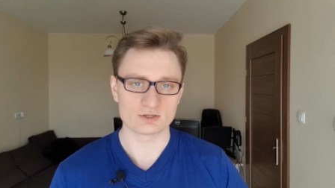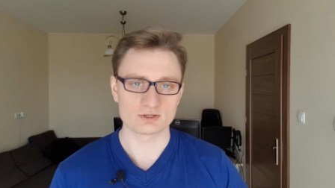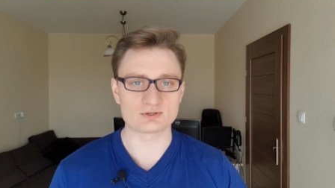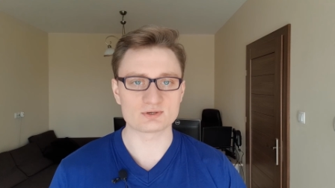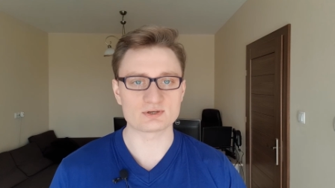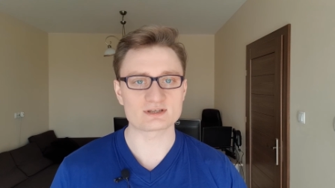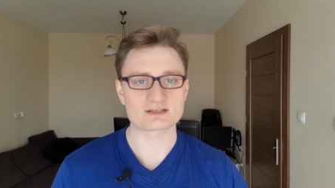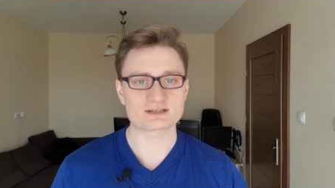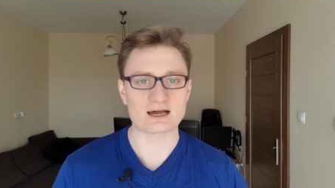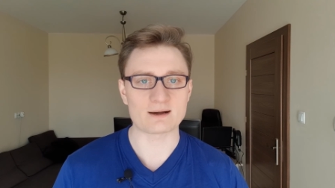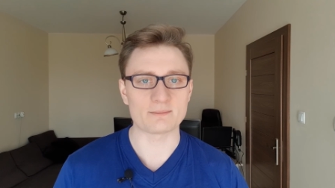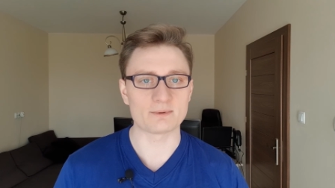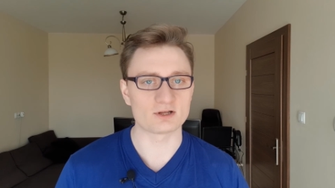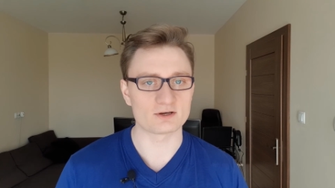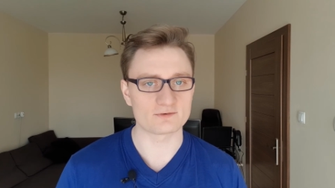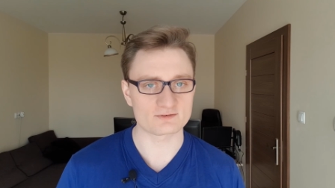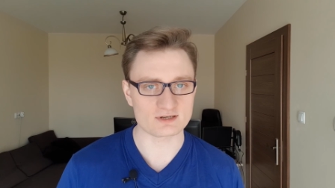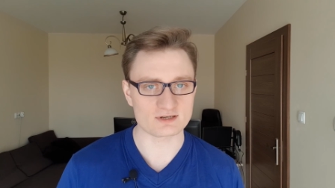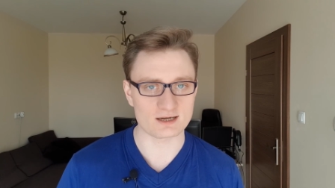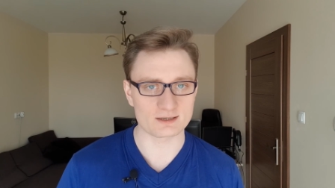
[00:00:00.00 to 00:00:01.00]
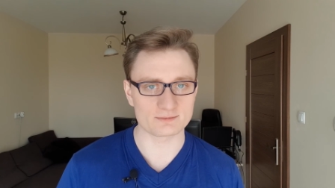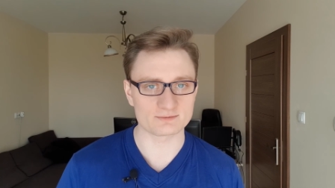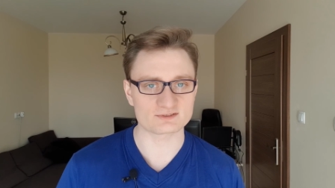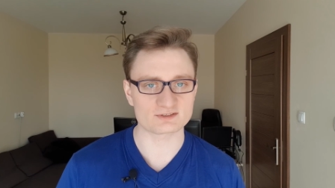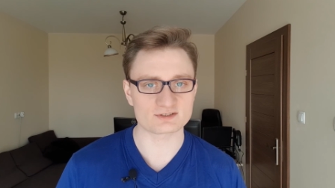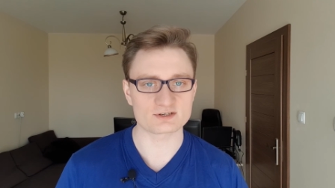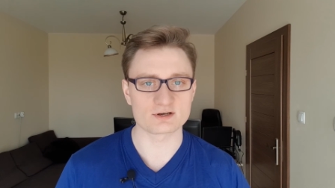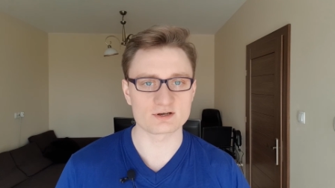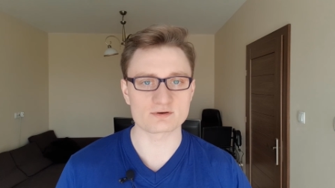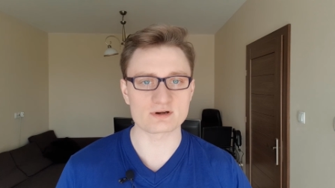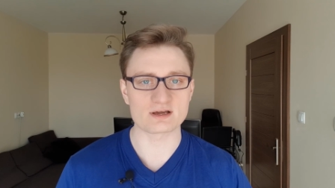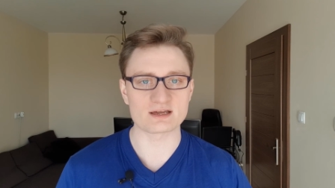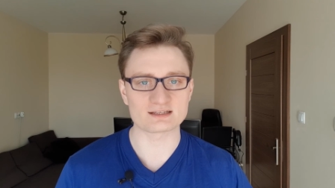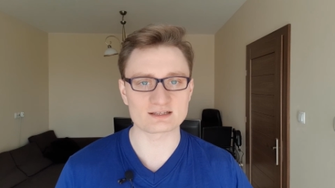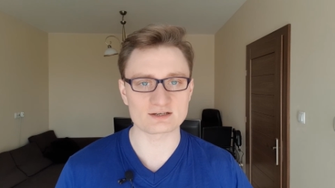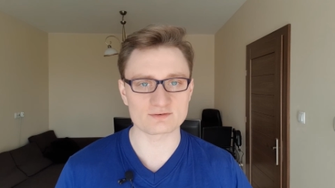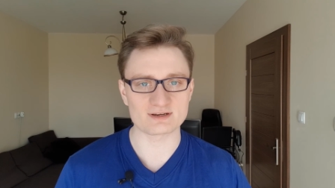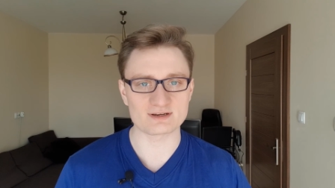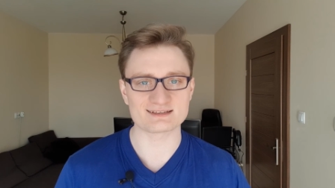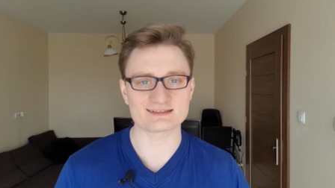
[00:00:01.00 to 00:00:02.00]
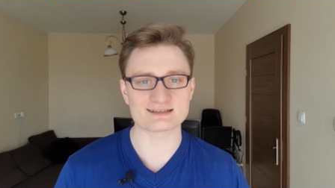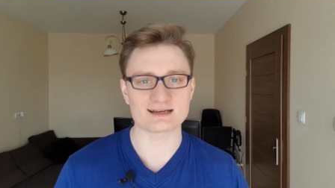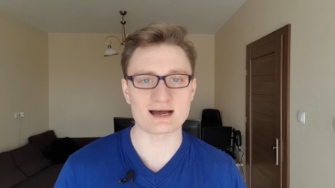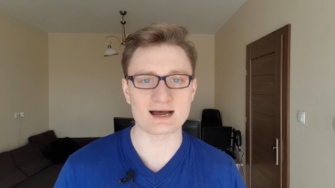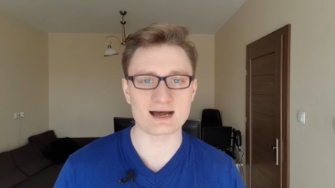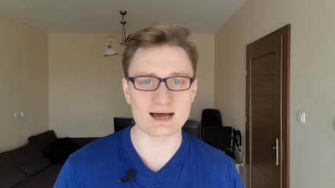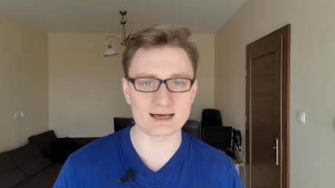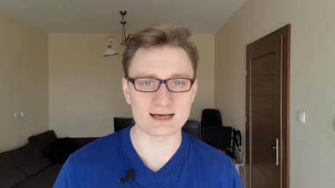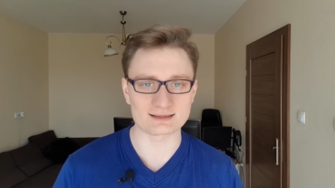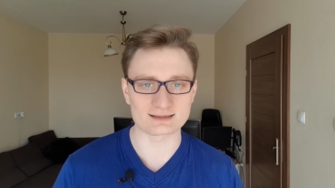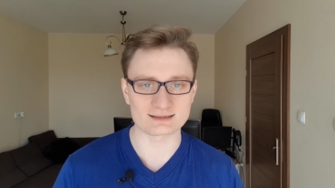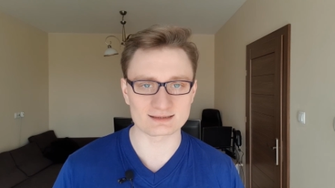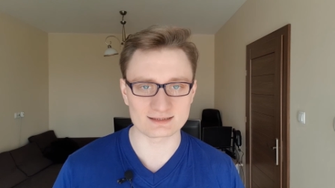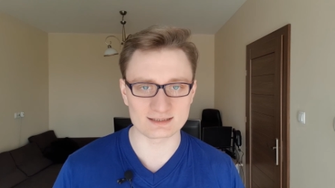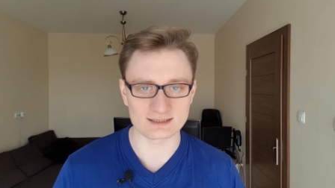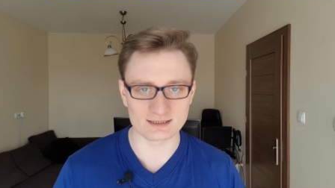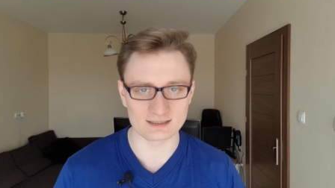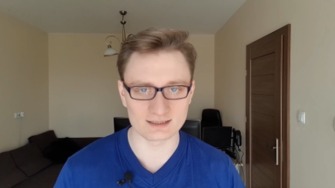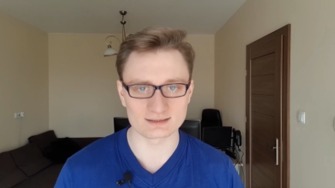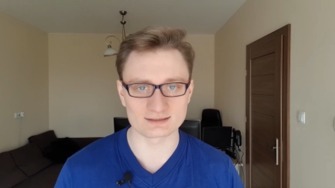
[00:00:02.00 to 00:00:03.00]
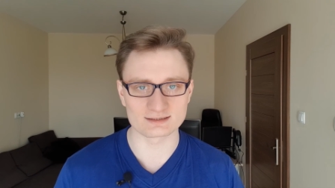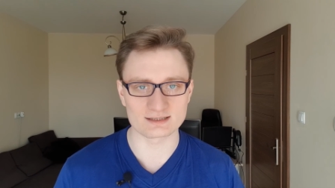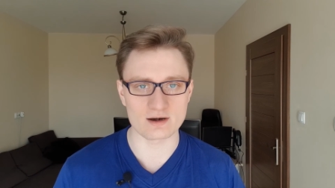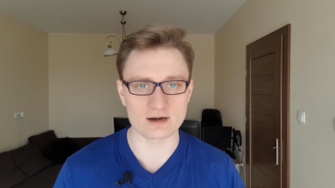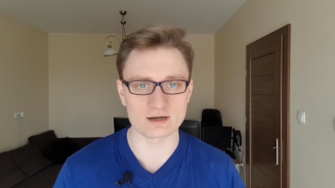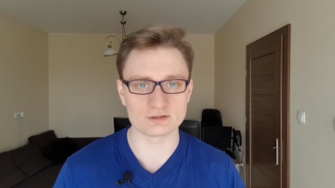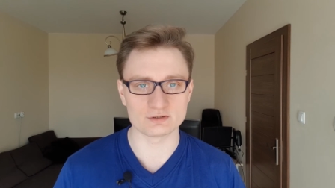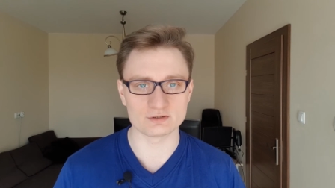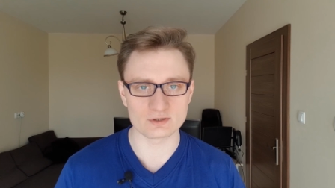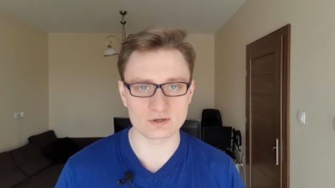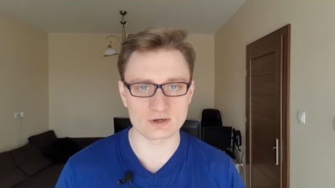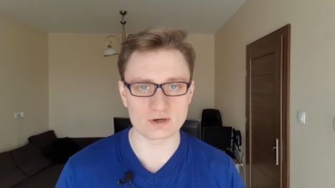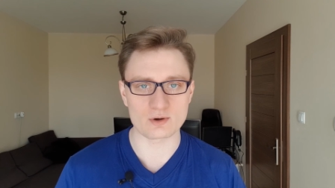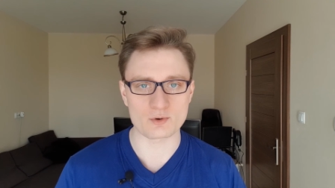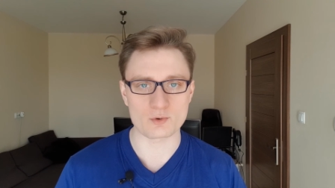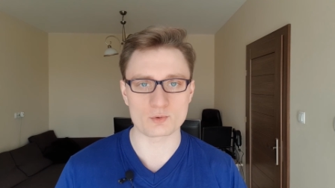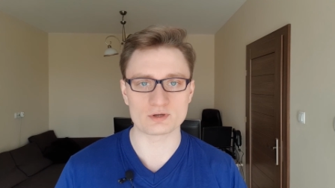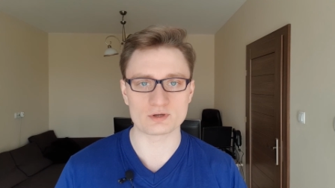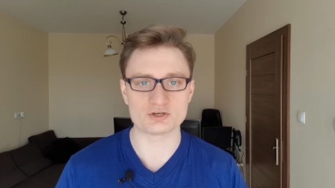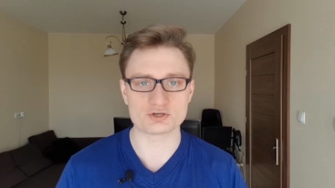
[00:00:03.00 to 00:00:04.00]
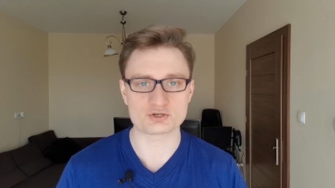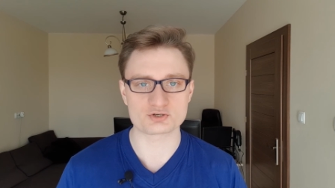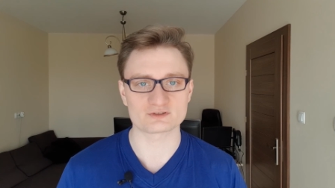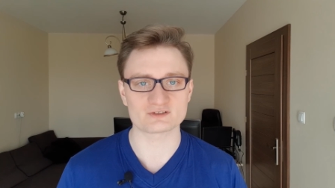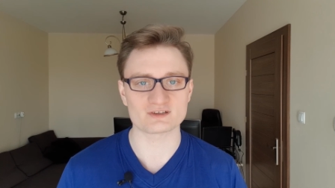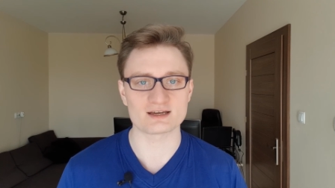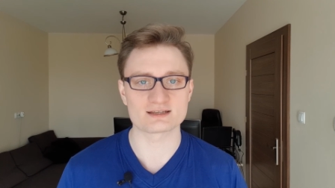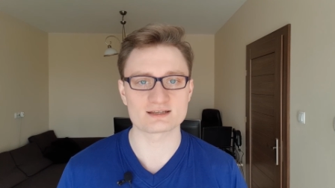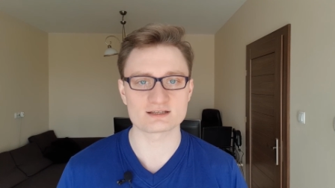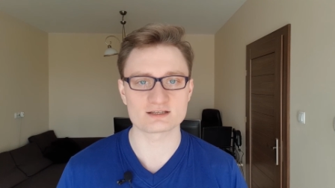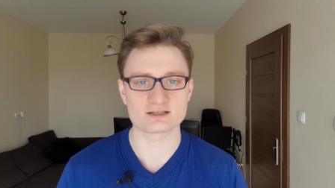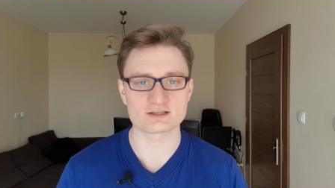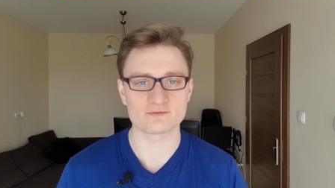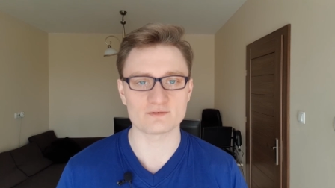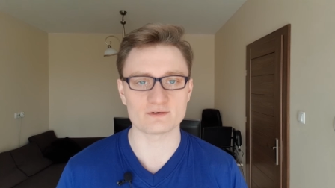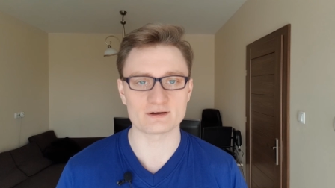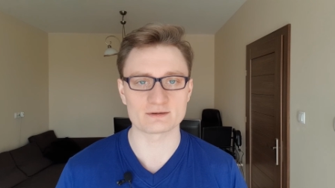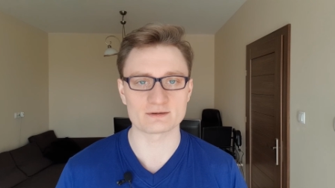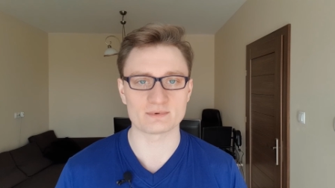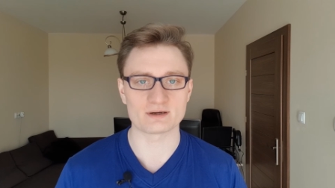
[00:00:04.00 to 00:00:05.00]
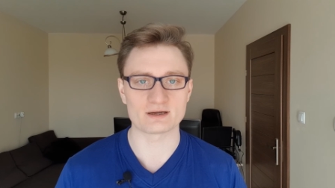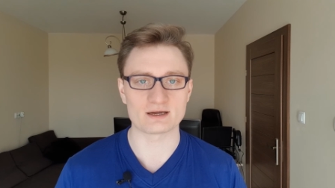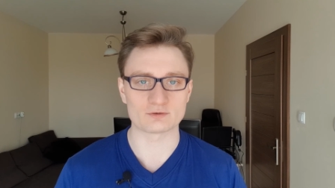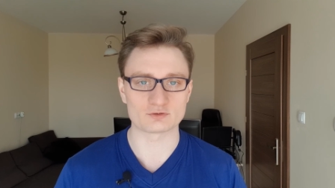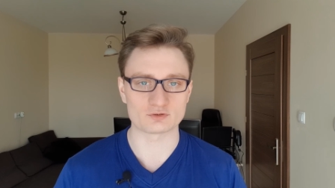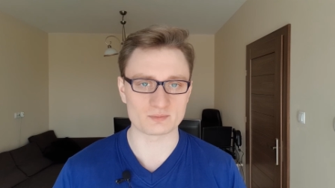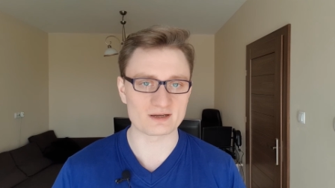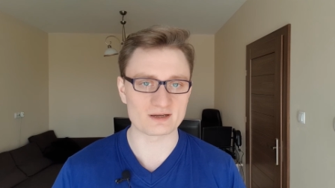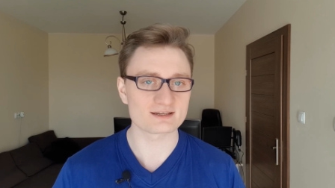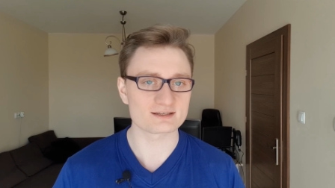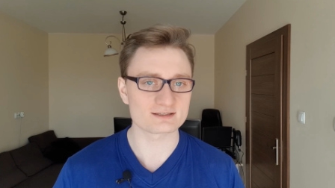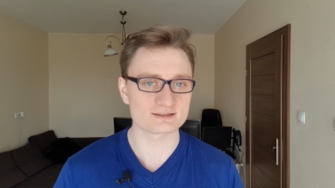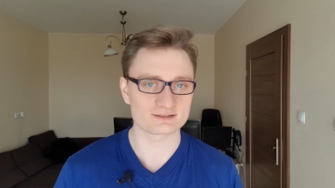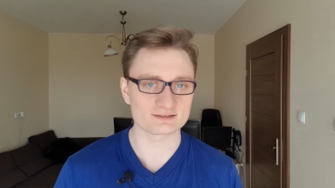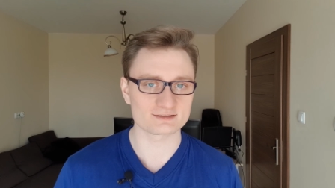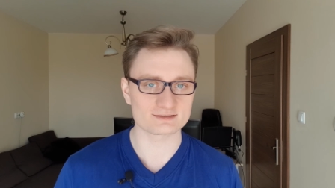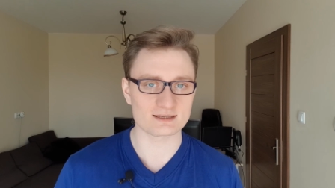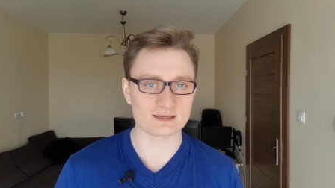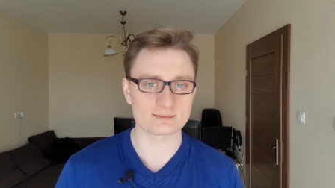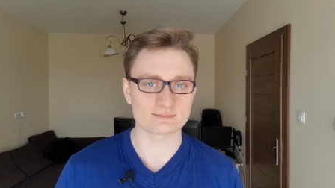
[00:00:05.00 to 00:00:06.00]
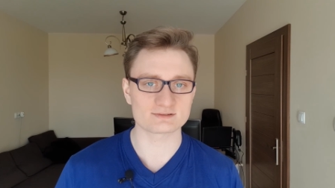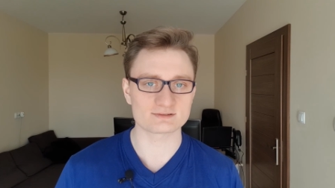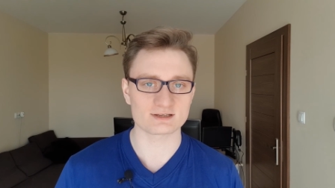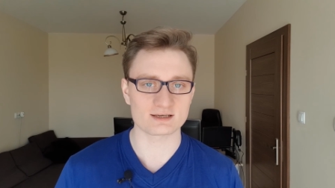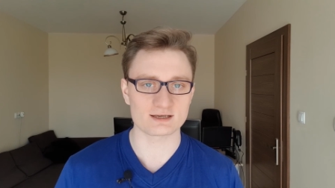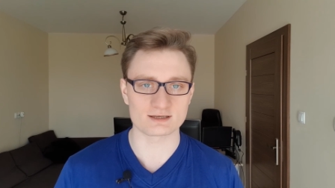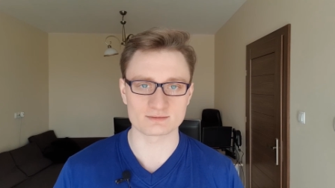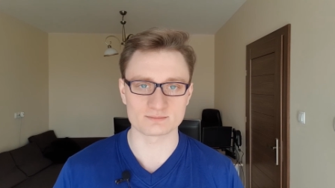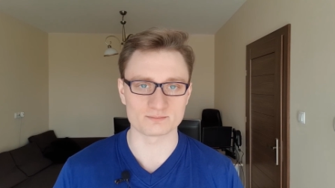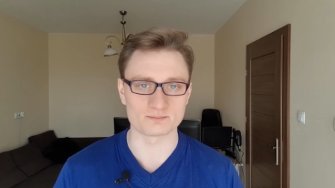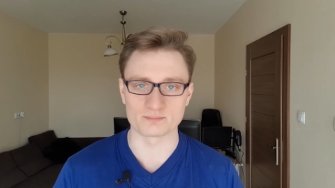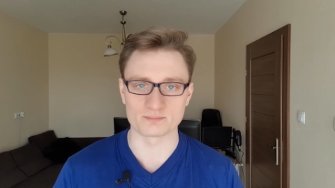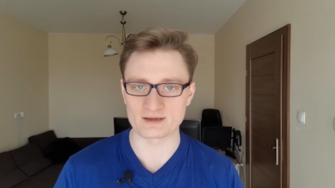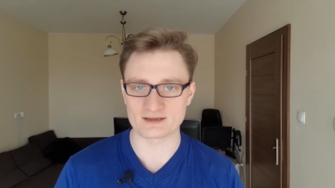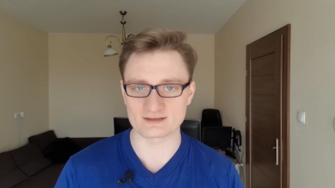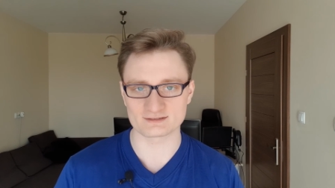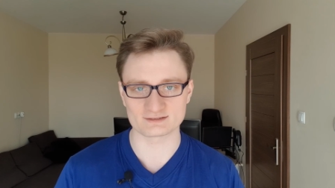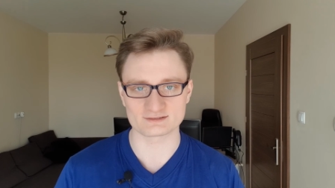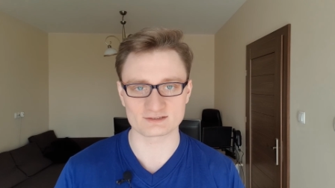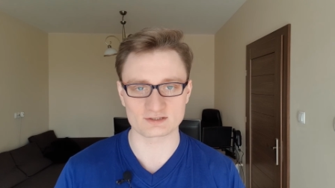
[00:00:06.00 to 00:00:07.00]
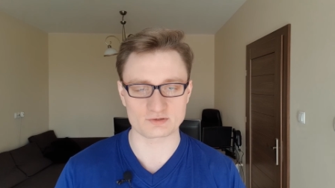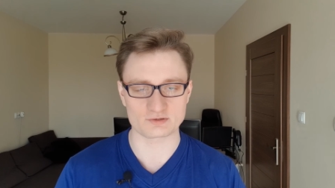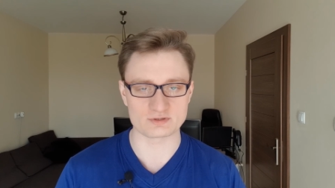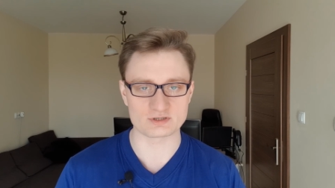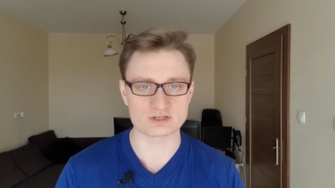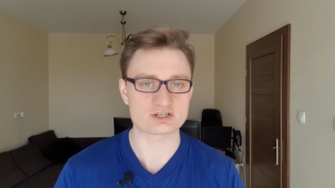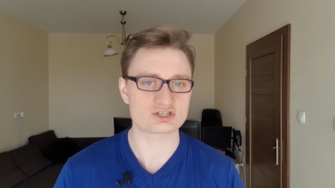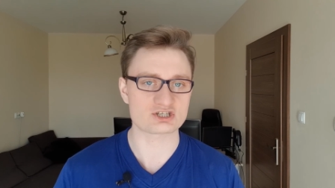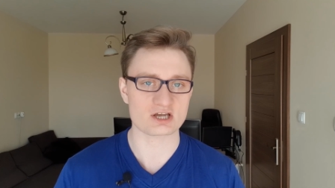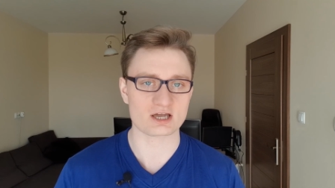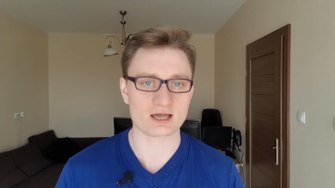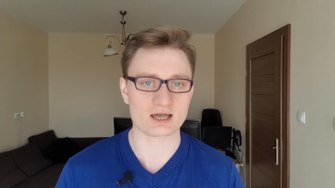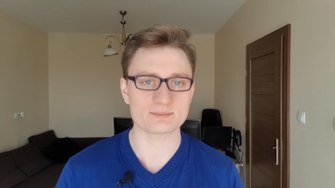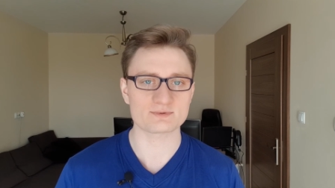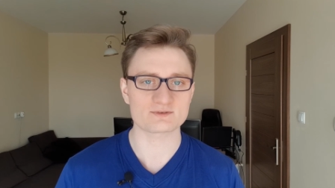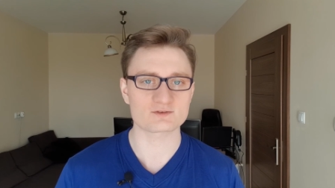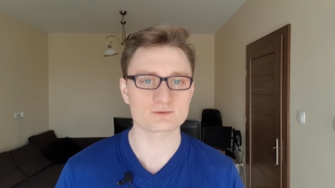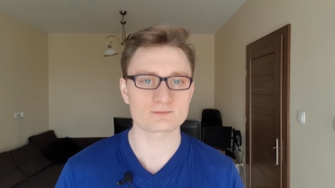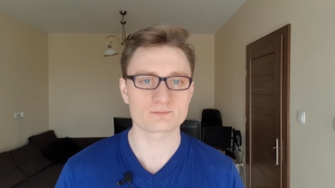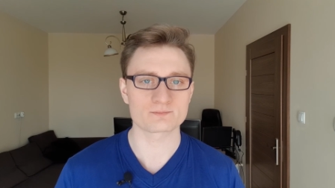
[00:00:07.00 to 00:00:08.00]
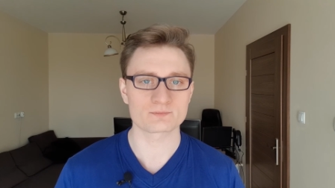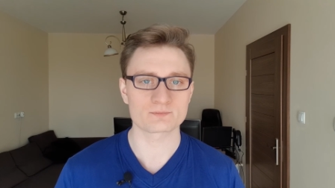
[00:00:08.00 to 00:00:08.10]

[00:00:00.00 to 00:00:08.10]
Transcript: do it a couple of times, reiterate until there are no issues identified by automated systems and basic security checkups.